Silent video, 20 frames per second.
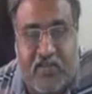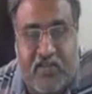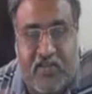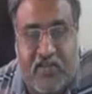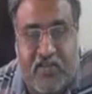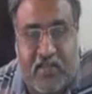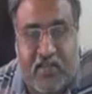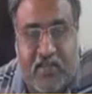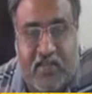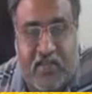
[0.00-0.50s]
if
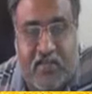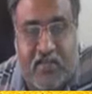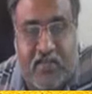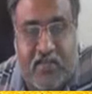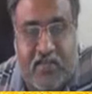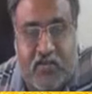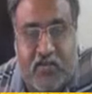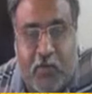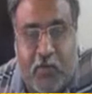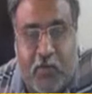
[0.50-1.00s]
this length is
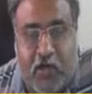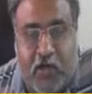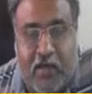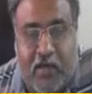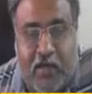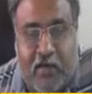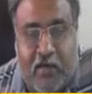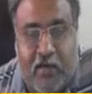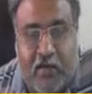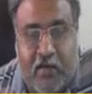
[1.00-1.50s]
small
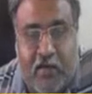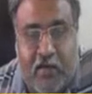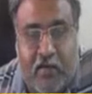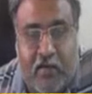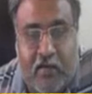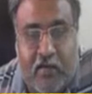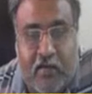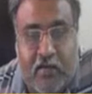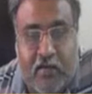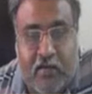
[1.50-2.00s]
l.
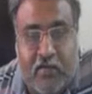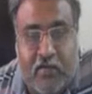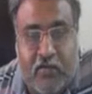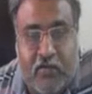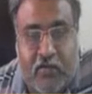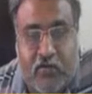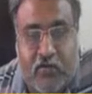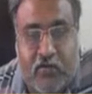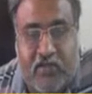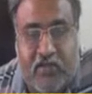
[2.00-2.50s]

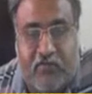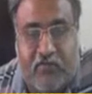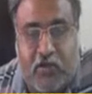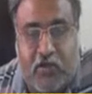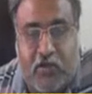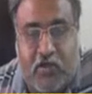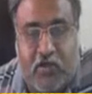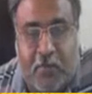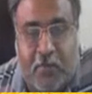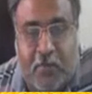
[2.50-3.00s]
You know, the
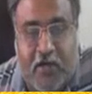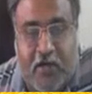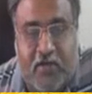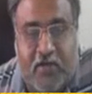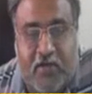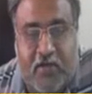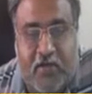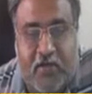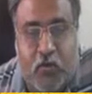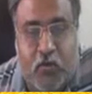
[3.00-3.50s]
what
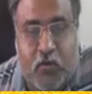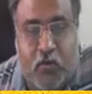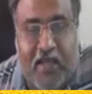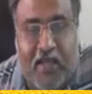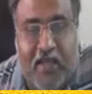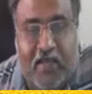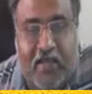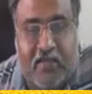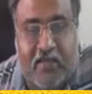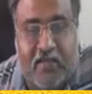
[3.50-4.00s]
compartment 2
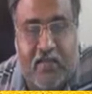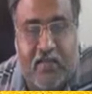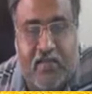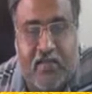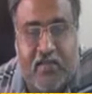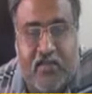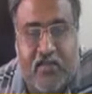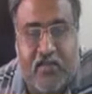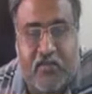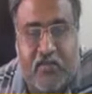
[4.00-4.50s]
length
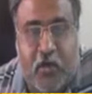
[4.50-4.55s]
is